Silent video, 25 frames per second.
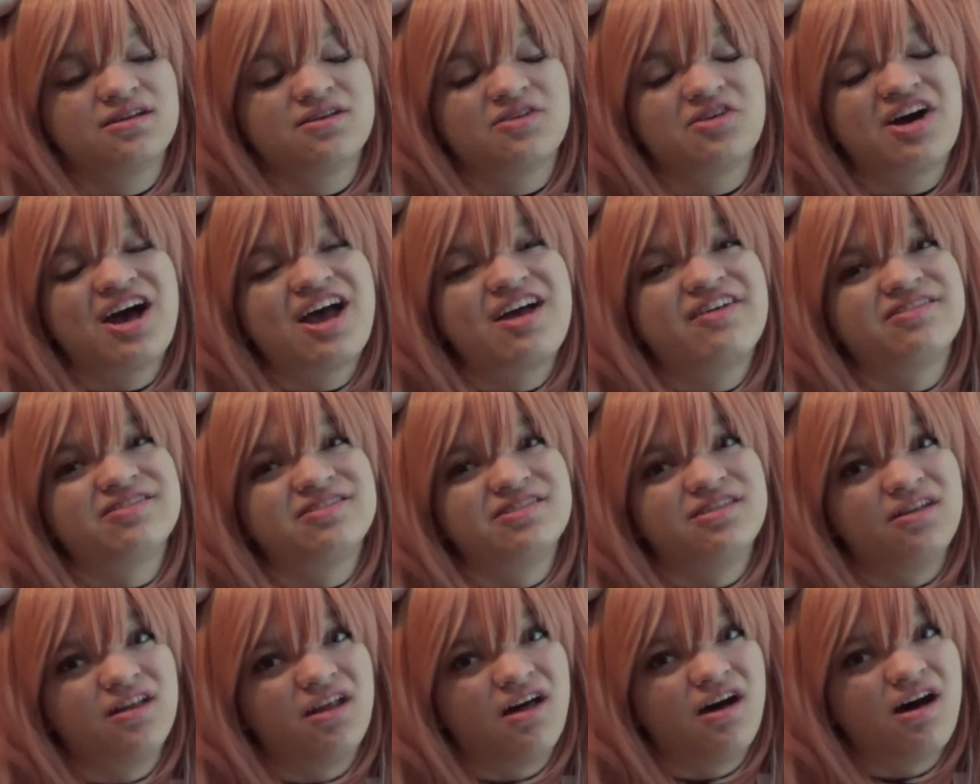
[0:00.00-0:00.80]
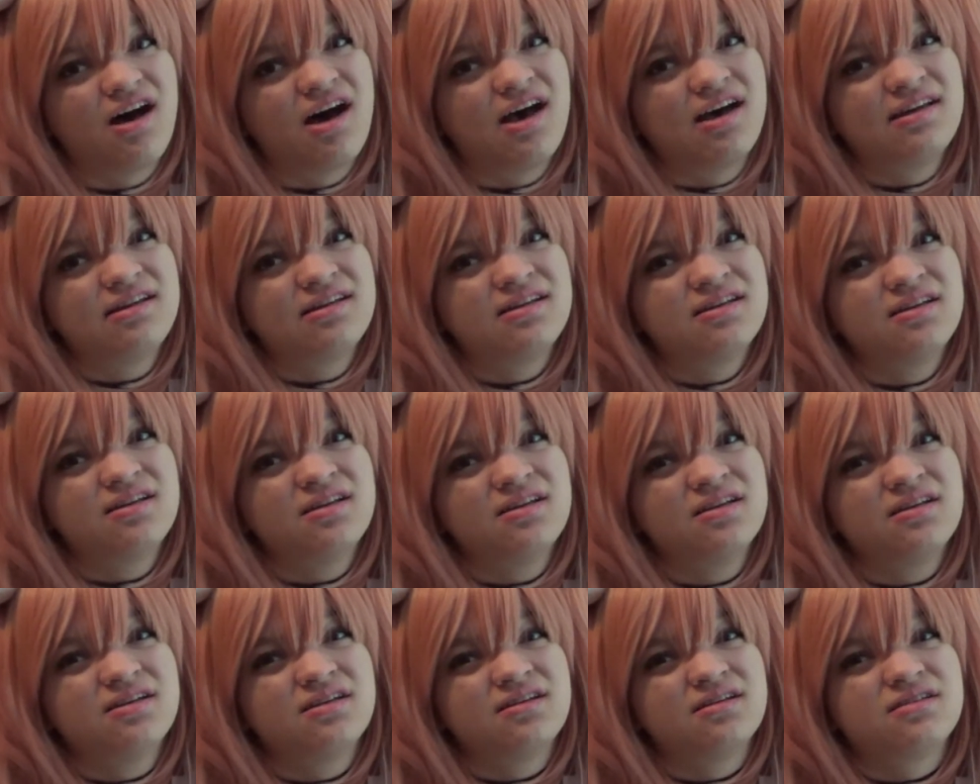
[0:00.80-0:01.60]
I have a lot.
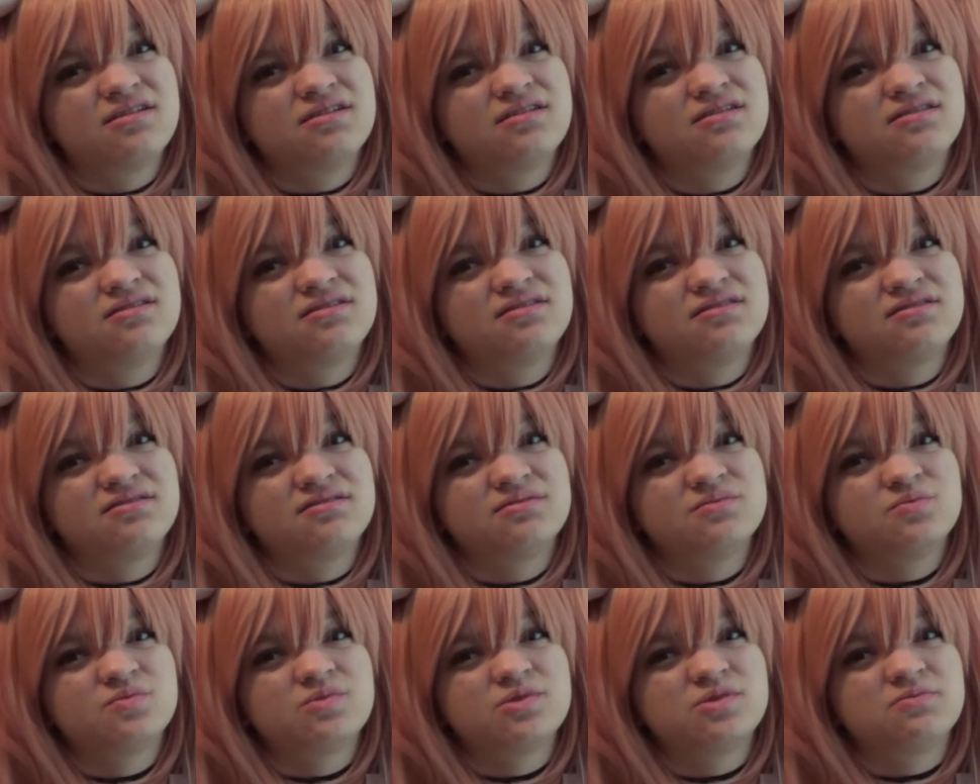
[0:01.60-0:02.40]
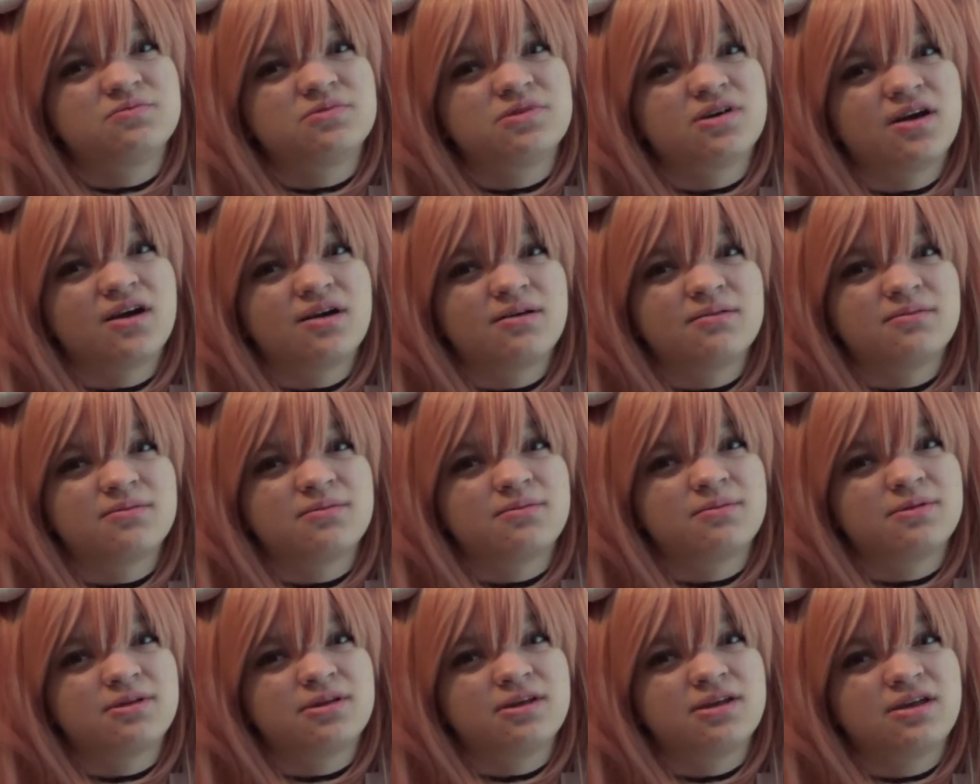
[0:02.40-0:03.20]
Would
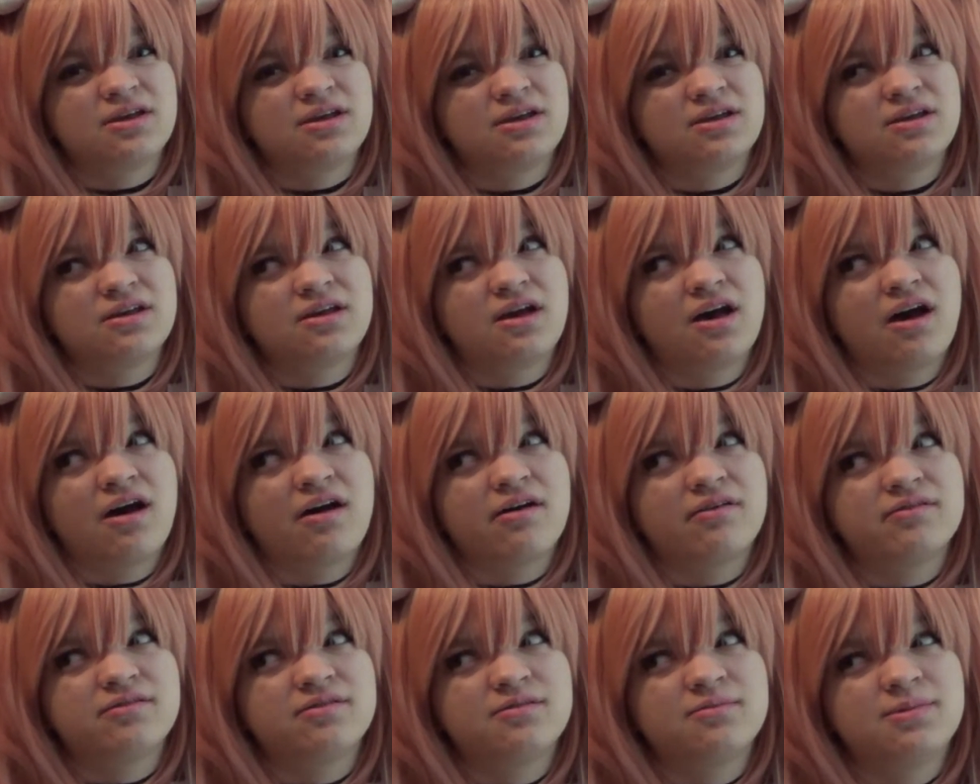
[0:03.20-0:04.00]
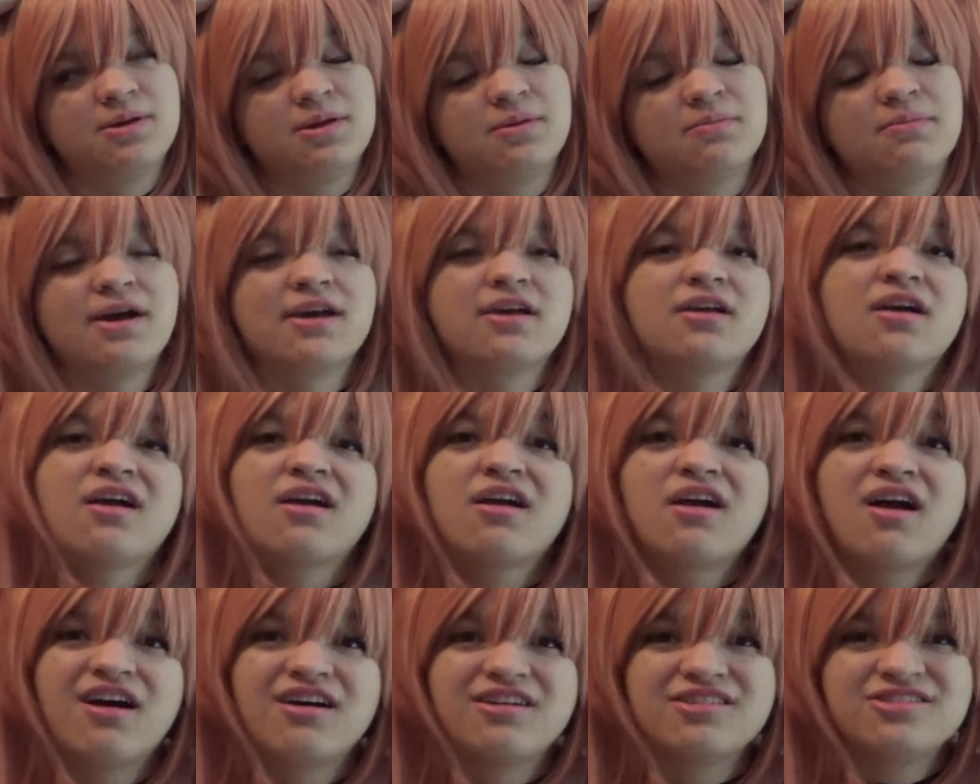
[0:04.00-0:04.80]
probably have to be my
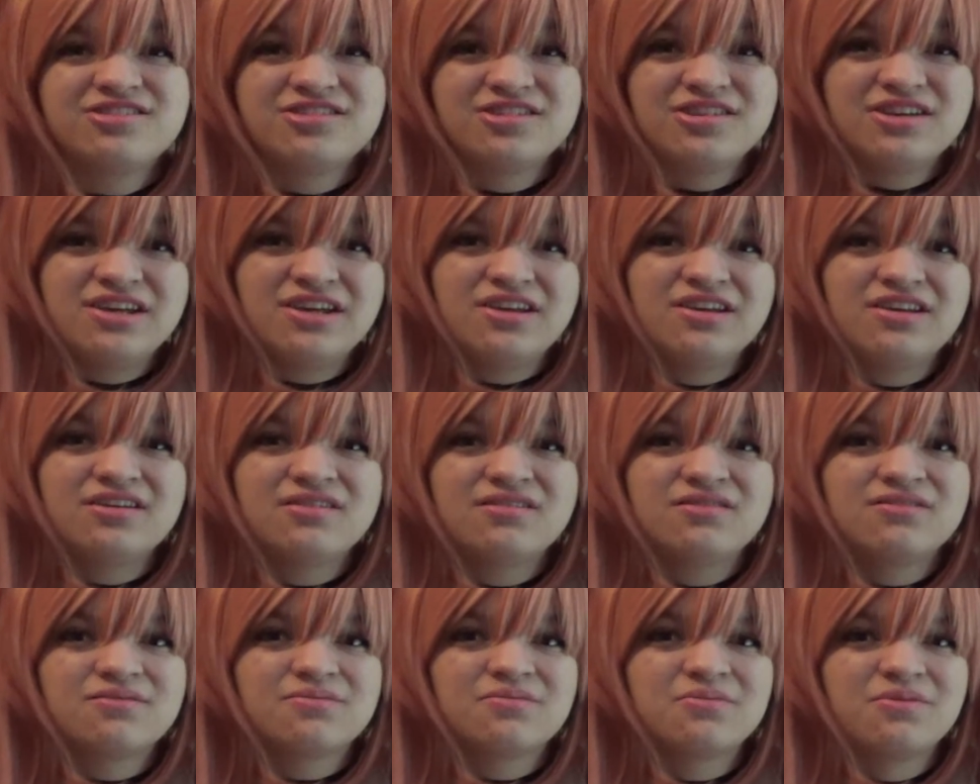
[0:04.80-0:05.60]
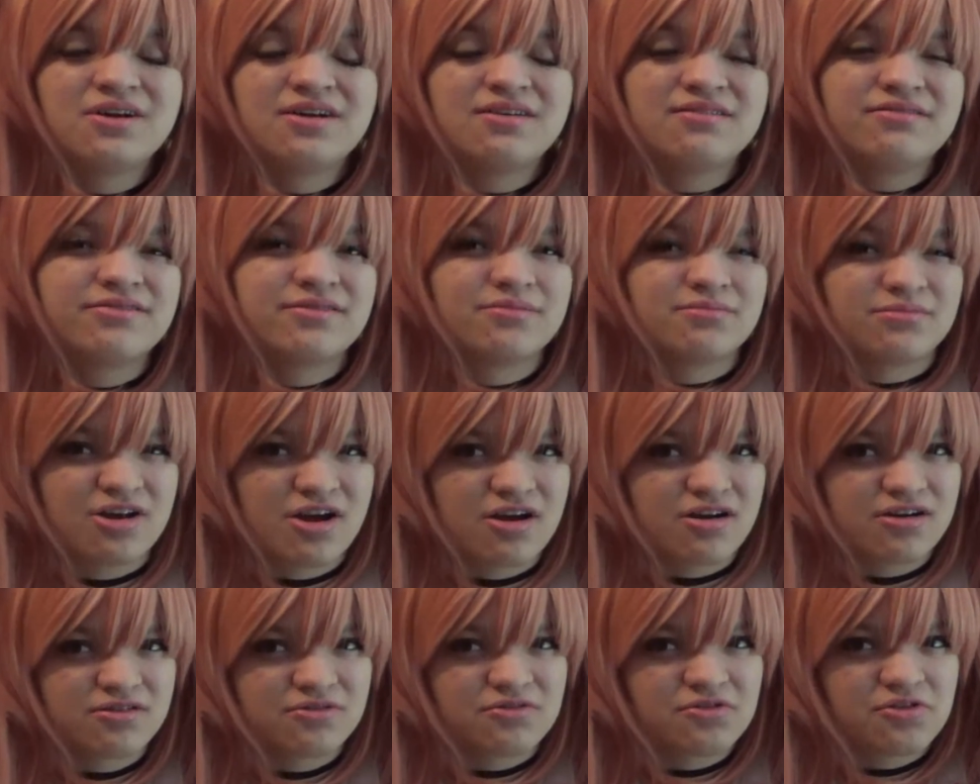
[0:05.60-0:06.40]
Kakashi one from
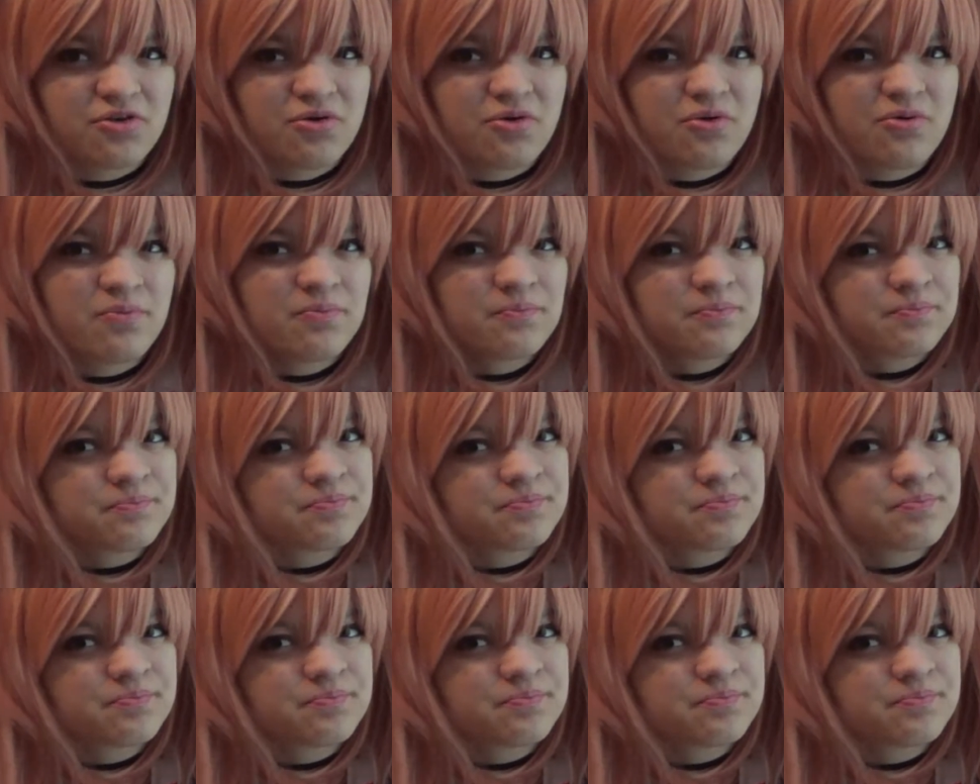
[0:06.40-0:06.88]
Naruto,